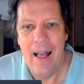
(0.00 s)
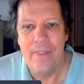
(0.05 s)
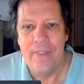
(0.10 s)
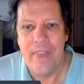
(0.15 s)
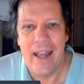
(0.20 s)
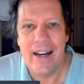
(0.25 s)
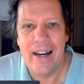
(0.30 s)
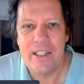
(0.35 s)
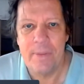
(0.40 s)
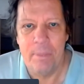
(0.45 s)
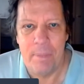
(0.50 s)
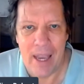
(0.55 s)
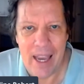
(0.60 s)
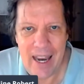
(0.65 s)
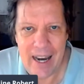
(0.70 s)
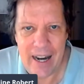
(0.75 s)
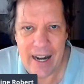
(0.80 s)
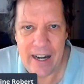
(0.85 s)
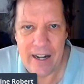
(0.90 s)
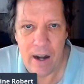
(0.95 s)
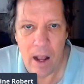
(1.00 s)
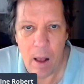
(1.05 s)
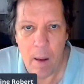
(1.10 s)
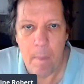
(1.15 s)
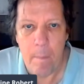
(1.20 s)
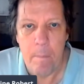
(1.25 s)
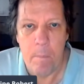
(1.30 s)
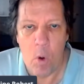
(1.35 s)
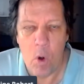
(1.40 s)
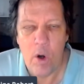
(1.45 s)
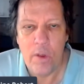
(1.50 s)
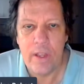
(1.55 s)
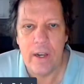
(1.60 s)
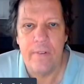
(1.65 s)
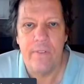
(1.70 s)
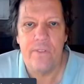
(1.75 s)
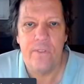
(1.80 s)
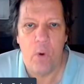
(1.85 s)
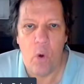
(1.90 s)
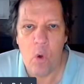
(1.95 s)
that has made more
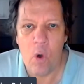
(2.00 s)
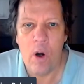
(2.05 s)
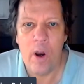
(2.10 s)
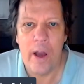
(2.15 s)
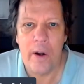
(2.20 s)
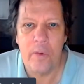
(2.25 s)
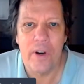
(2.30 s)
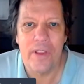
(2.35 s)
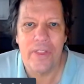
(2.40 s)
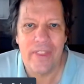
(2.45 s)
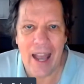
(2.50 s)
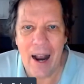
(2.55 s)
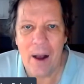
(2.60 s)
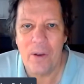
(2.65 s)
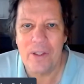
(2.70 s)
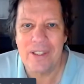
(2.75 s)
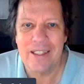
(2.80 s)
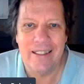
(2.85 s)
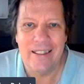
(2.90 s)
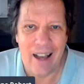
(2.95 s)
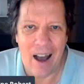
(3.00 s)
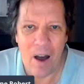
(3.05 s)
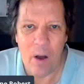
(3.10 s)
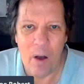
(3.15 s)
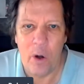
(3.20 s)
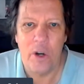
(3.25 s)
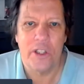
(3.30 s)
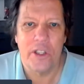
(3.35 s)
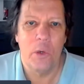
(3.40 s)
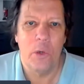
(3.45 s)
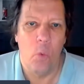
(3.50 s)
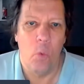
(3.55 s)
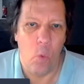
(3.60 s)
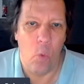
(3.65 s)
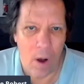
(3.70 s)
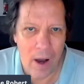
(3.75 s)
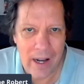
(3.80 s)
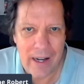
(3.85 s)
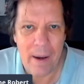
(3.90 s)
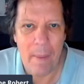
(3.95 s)
than $400,000 in
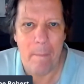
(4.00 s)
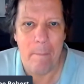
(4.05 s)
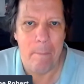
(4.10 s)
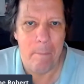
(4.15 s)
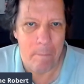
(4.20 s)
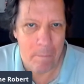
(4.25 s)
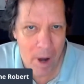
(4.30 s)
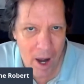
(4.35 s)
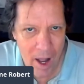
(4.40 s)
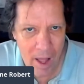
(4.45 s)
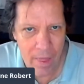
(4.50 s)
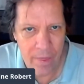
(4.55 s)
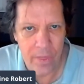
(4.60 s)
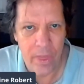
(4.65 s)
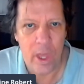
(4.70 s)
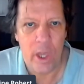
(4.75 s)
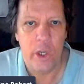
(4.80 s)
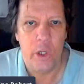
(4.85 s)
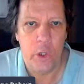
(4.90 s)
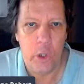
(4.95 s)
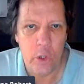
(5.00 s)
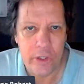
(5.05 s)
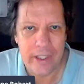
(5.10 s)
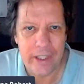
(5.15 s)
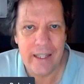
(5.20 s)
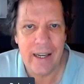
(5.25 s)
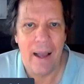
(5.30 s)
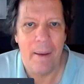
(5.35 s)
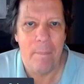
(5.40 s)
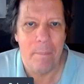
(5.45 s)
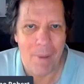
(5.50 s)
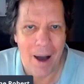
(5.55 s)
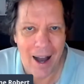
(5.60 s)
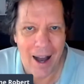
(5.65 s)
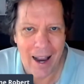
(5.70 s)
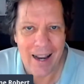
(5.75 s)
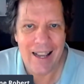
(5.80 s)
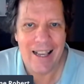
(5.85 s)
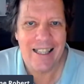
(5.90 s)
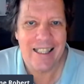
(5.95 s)
one month using
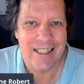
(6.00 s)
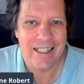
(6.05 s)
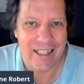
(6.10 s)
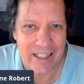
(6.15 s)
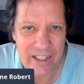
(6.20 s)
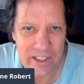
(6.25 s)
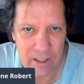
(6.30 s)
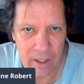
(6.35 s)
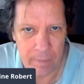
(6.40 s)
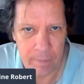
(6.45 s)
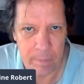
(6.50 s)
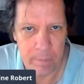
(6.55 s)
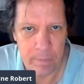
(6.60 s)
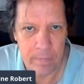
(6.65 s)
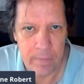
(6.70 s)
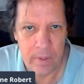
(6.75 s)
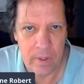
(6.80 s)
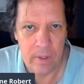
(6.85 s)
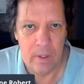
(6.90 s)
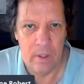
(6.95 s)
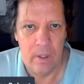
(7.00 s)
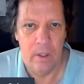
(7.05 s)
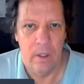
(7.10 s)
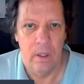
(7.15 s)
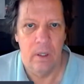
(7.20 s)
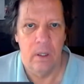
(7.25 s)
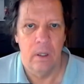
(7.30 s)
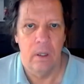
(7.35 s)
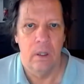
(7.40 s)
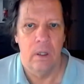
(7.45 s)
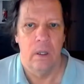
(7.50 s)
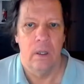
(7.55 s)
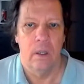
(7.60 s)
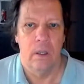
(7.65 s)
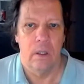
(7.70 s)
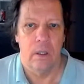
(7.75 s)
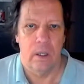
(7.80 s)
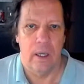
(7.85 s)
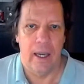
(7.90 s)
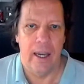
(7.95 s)
my system.
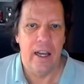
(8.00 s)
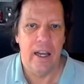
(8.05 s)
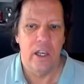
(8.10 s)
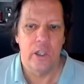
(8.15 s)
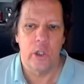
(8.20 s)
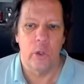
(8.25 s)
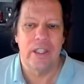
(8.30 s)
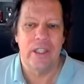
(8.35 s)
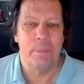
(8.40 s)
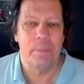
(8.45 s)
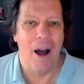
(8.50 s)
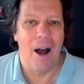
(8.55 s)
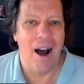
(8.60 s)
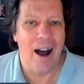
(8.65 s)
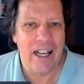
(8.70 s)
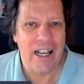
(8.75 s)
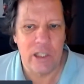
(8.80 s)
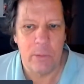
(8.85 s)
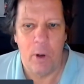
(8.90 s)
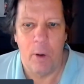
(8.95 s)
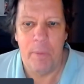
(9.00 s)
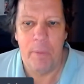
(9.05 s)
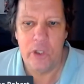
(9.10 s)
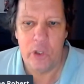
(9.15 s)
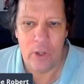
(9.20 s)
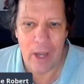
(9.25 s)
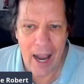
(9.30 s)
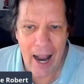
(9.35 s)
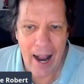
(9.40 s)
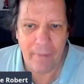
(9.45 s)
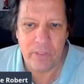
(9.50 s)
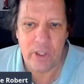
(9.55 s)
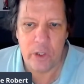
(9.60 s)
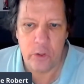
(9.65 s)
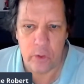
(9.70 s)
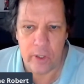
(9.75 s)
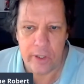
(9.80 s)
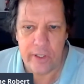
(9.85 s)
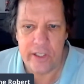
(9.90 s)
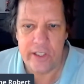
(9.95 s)
Okay, so it's possible, but you have to
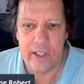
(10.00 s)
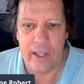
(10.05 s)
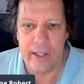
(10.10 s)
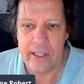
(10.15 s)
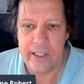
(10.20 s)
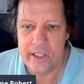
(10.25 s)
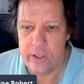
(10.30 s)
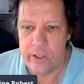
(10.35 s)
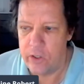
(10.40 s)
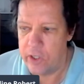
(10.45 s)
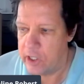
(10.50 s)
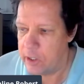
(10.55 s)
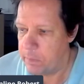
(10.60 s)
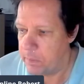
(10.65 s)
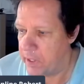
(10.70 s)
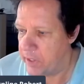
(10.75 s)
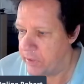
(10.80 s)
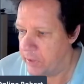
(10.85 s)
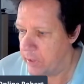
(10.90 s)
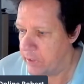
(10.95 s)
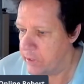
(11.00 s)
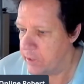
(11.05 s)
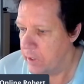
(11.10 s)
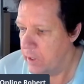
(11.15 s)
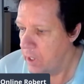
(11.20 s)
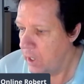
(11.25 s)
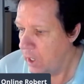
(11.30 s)
treat this like a serious business.